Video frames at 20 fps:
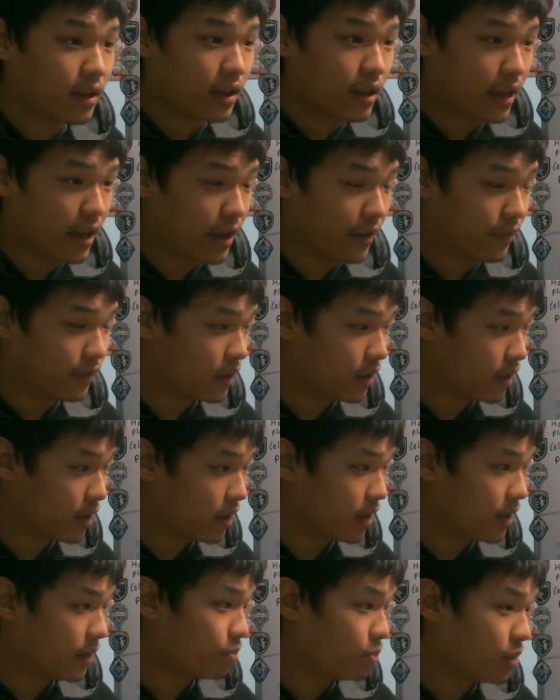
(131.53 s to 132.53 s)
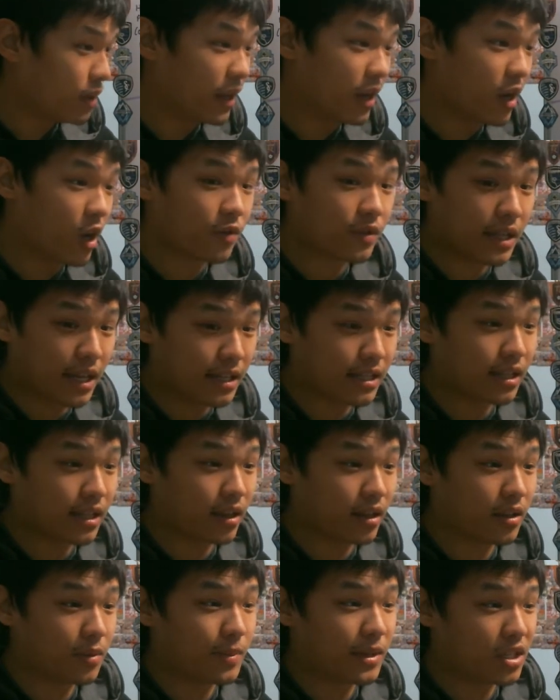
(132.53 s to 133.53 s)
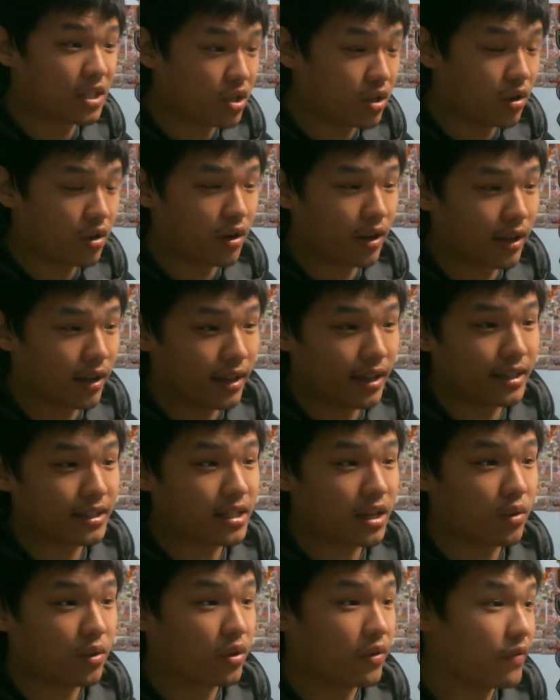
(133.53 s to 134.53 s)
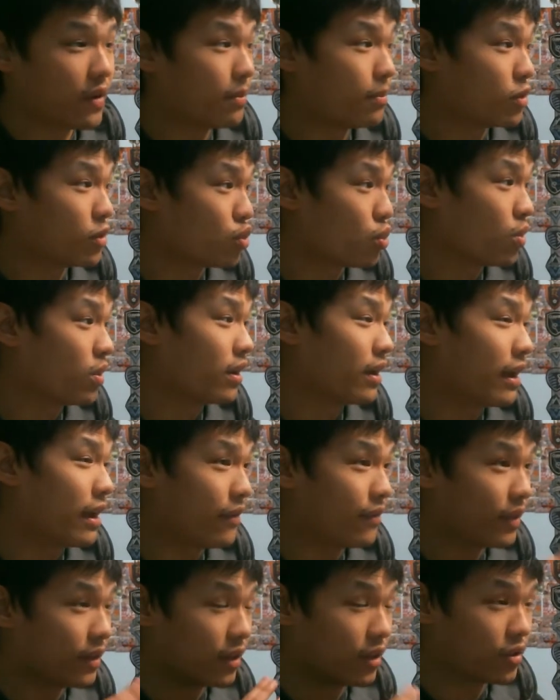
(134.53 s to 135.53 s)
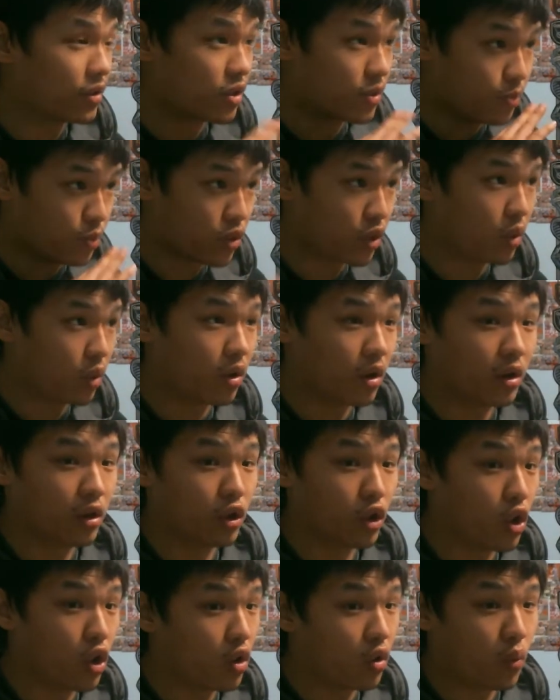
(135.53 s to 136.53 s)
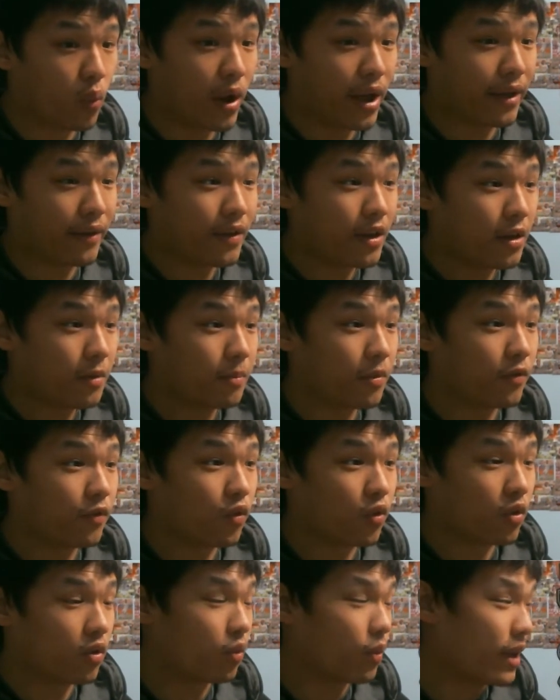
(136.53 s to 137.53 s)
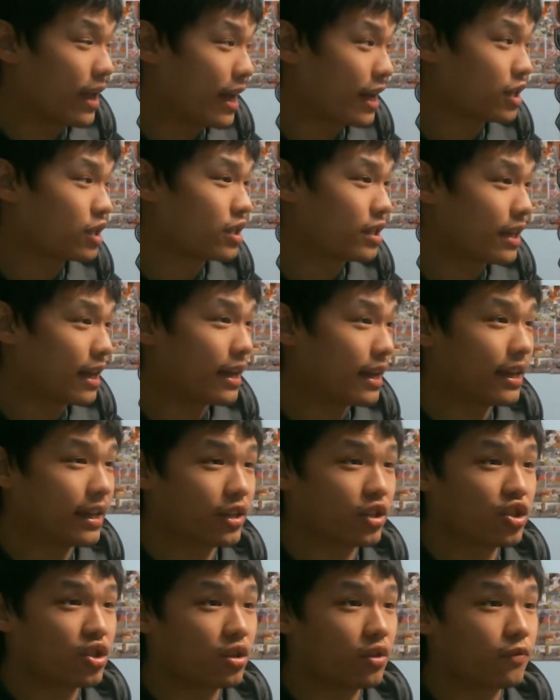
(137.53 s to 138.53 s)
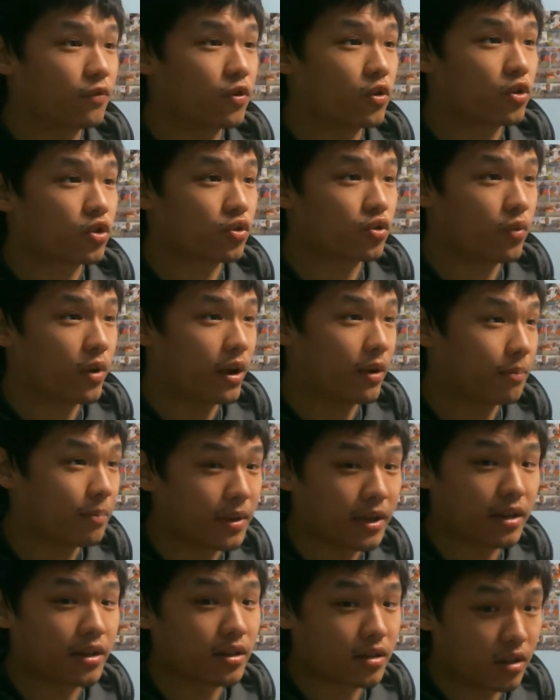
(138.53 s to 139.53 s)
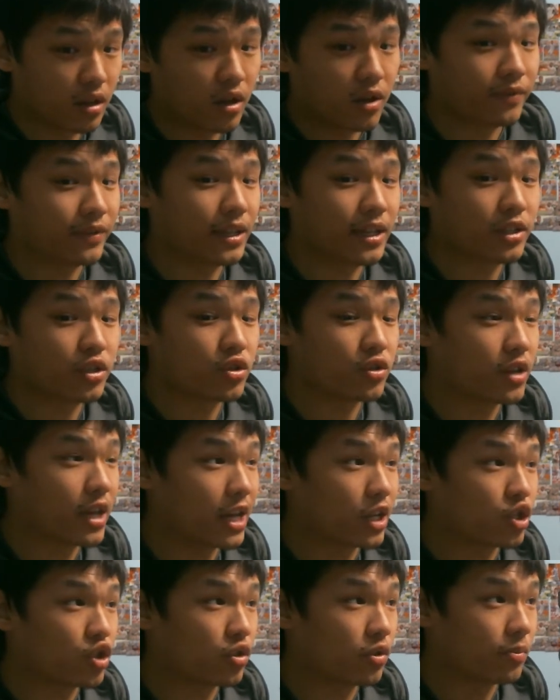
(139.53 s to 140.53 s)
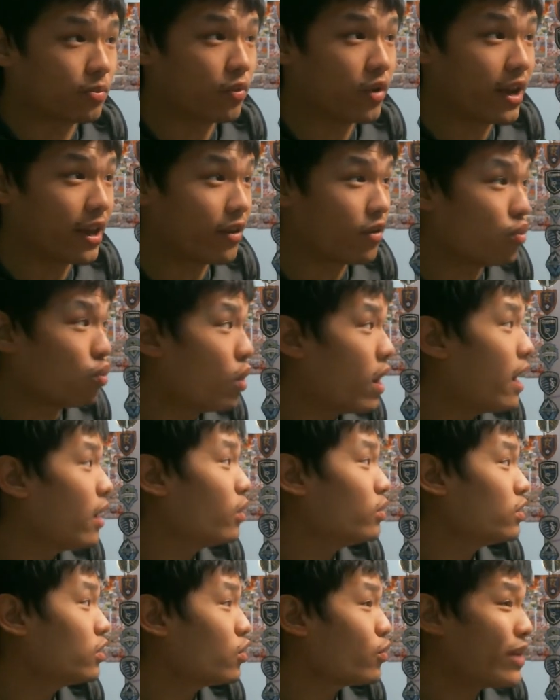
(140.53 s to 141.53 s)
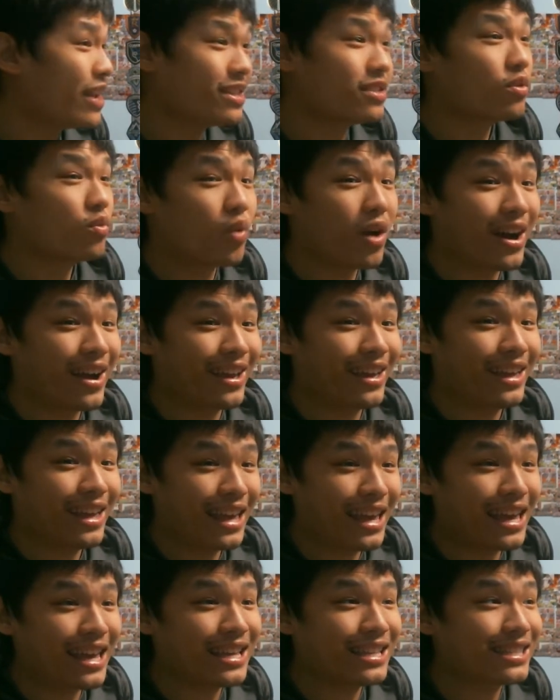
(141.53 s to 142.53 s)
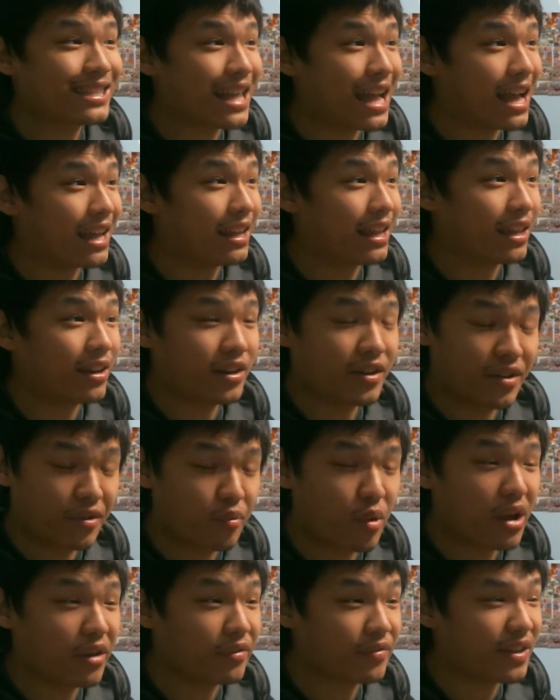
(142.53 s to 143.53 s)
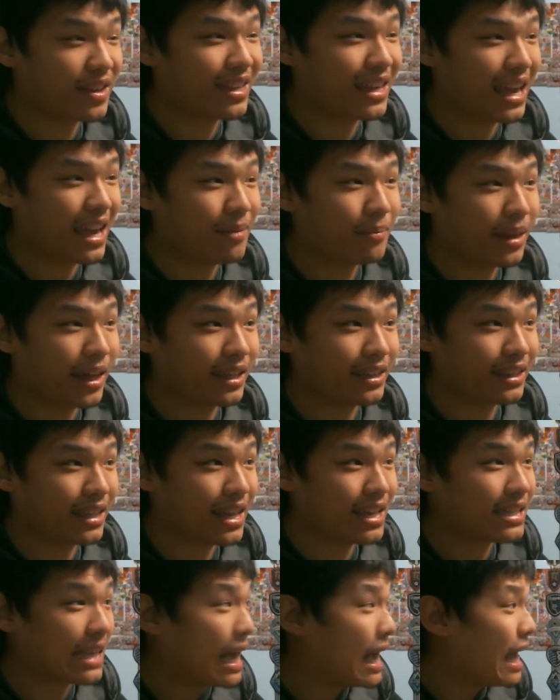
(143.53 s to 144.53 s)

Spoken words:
if the playoffs isn't going to be starting until November 20th, and there's still a long way before we actually get into the first round because of the international break. Well, the reason why is that in an irrelevant game like this,